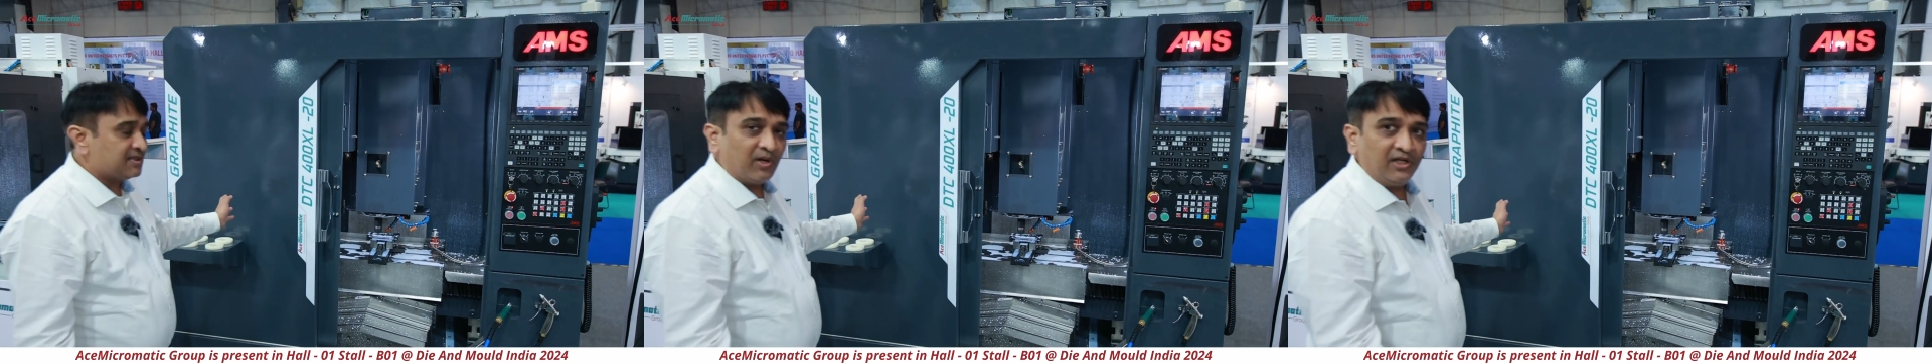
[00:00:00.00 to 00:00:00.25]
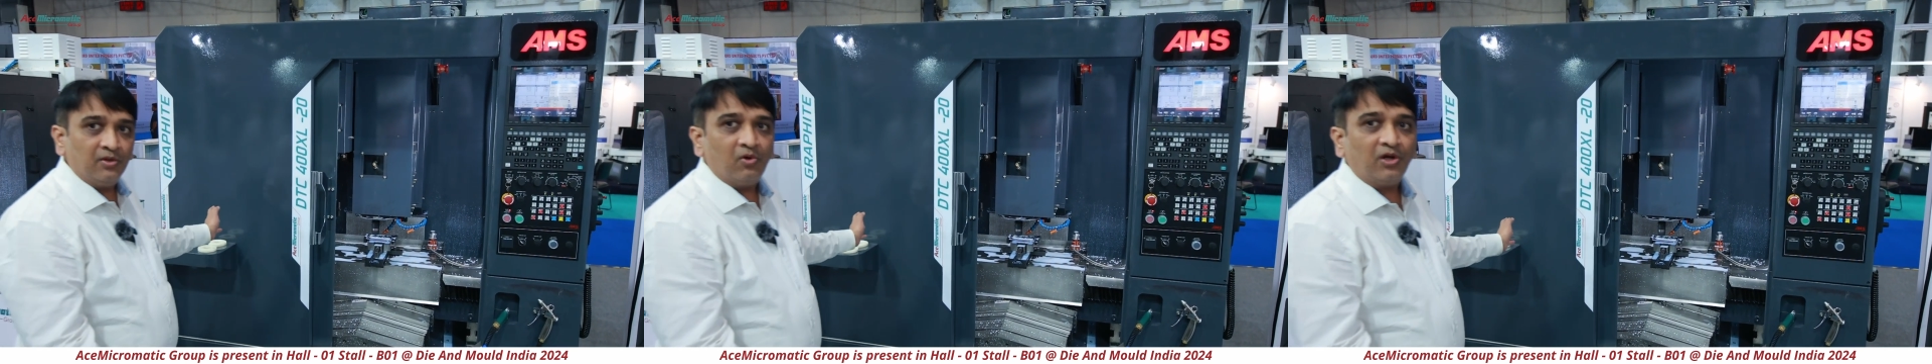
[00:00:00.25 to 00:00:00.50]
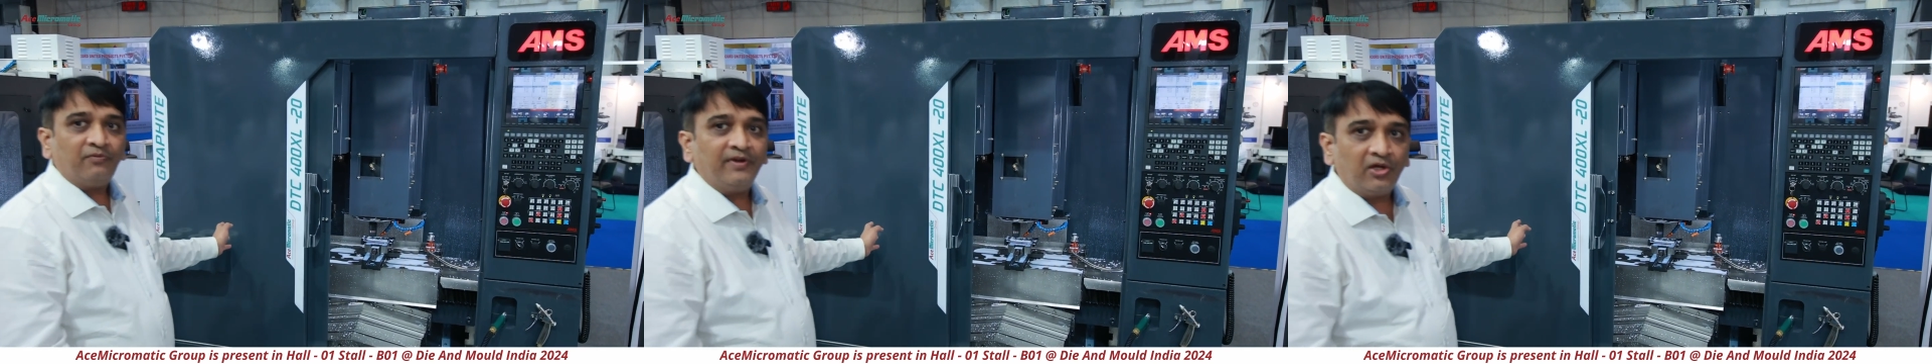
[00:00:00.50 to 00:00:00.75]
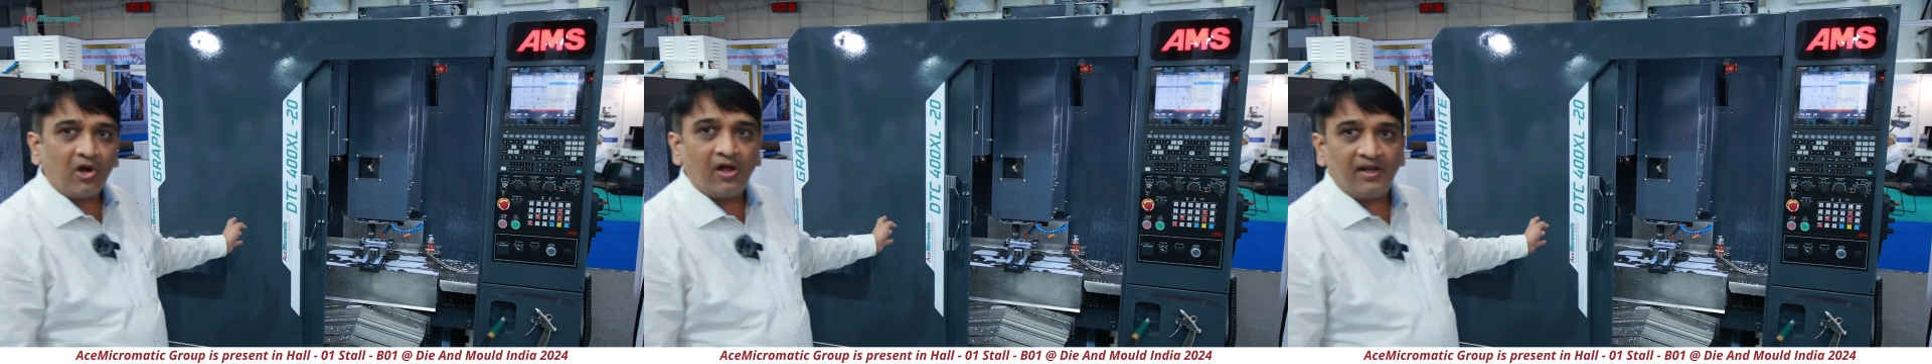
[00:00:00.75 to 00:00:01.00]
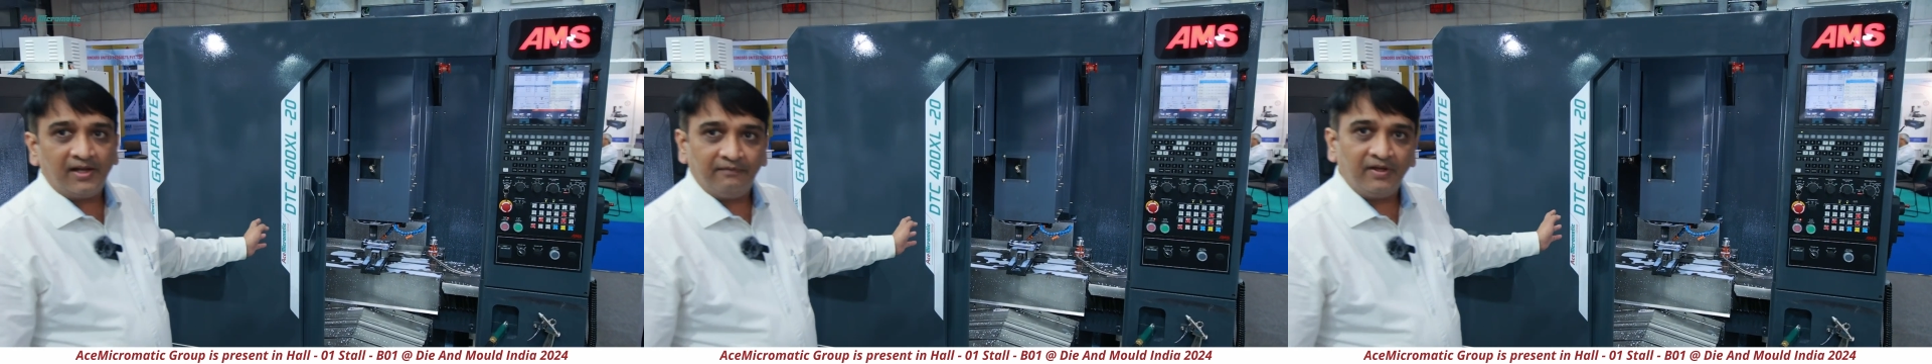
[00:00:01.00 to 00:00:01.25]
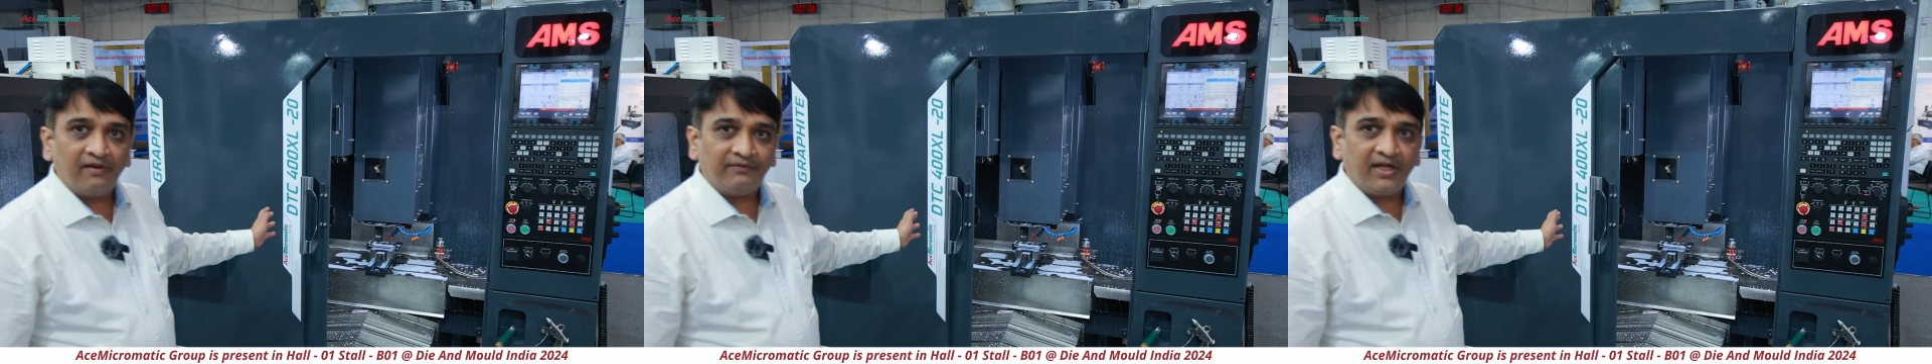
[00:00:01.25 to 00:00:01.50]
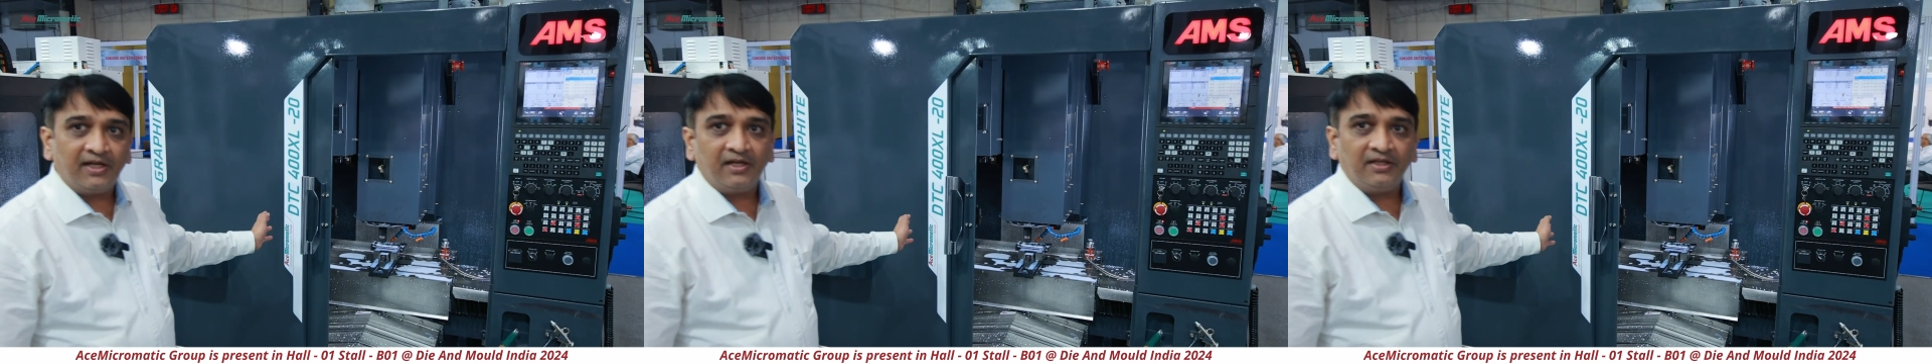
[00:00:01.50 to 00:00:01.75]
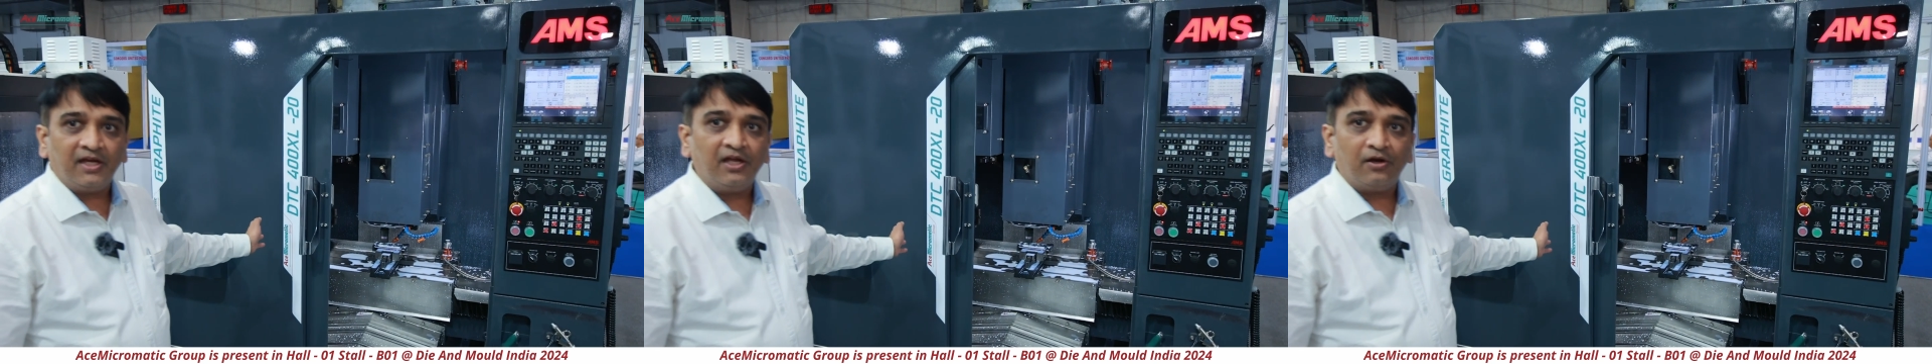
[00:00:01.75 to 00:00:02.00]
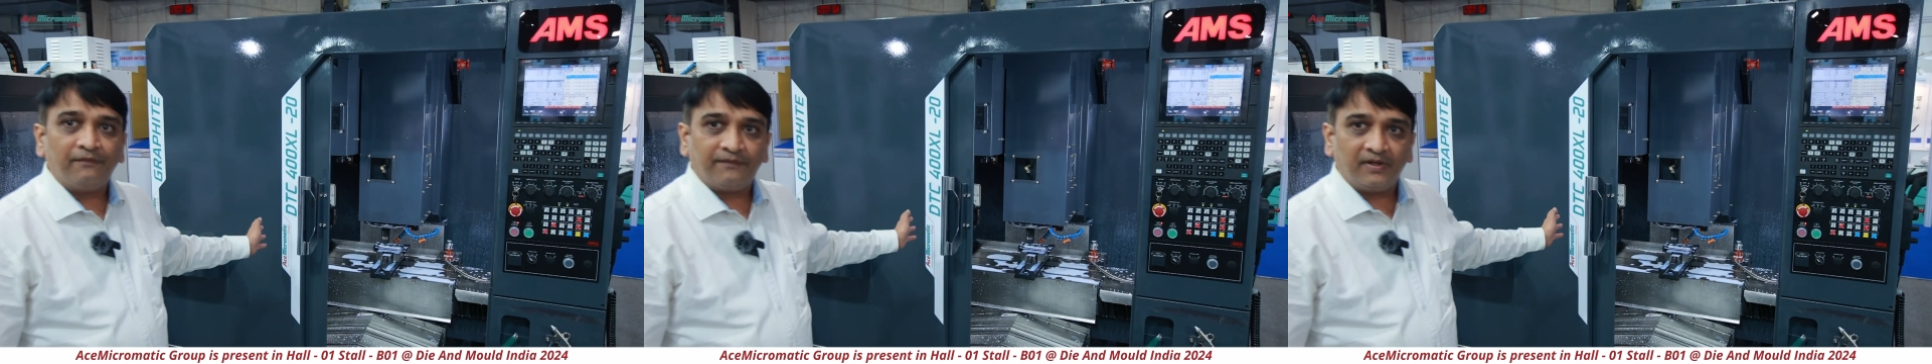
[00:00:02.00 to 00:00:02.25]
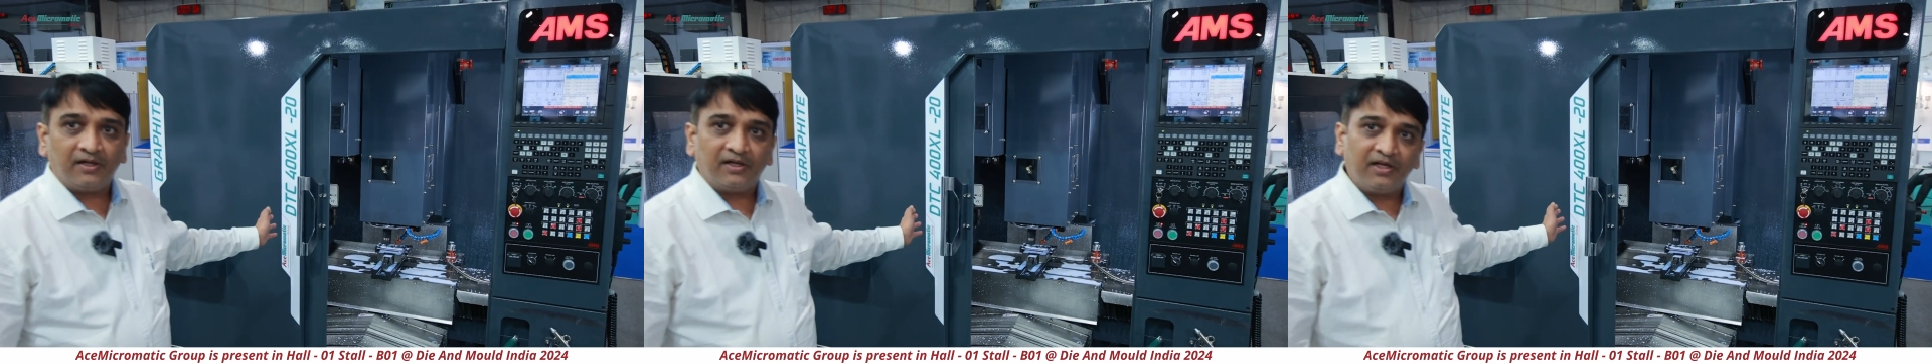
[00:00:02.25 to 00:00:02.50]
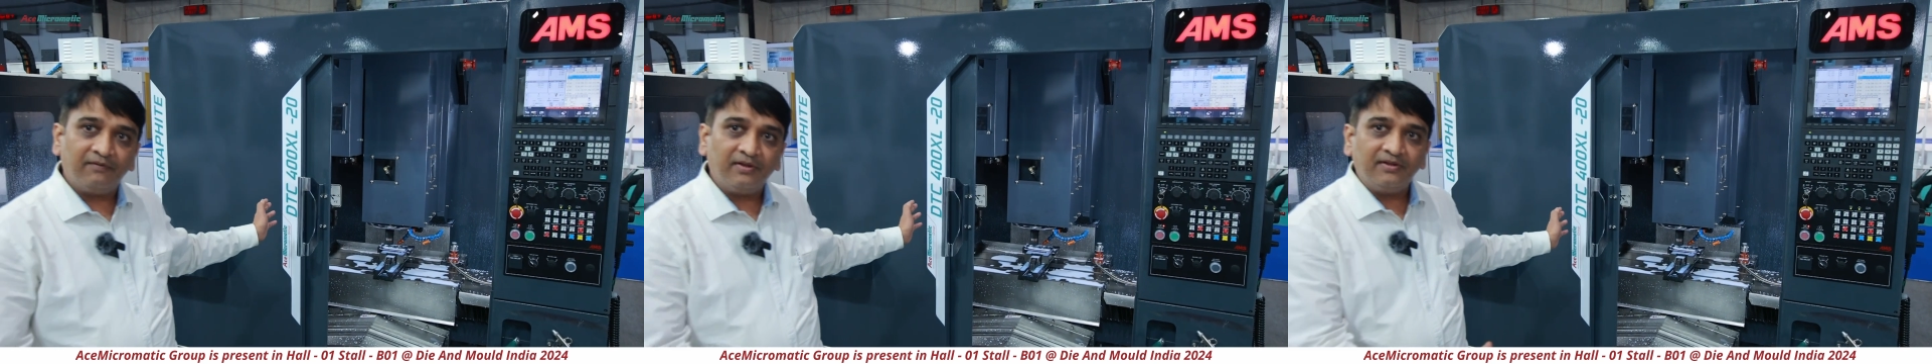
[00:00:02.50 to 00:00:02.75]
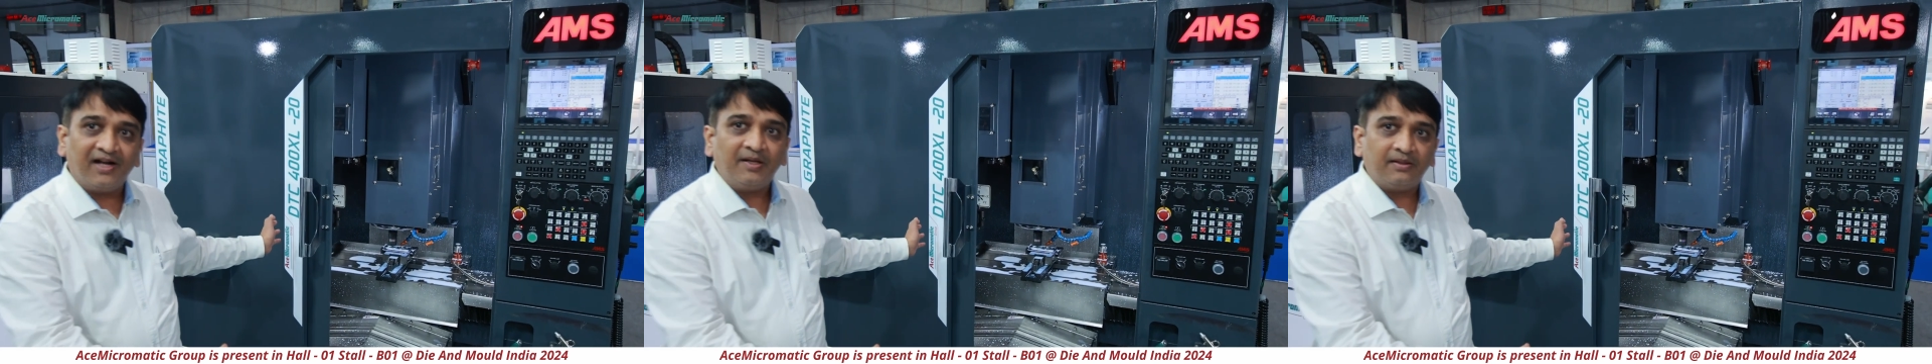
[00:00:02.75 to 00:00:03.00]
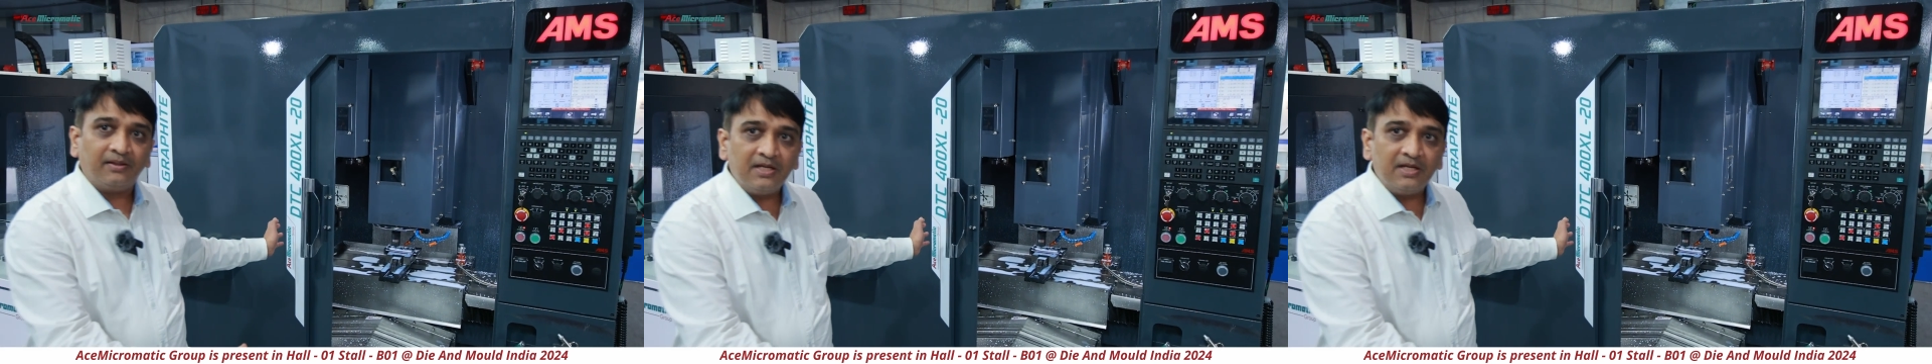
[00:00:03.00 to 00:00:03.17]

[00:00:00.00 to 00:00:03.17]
money what we call and we have taken care of uh, even that